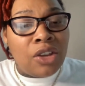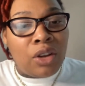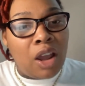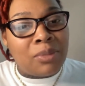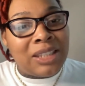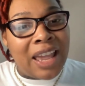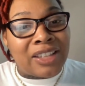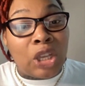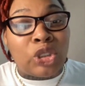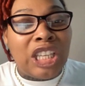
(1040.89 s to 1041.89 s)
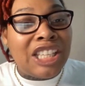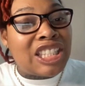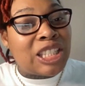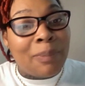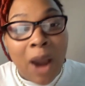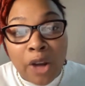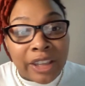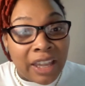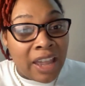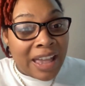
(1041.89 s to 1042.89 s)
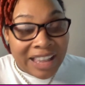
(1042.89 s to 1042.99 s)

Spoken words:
You know what I'm saying? So she's smirking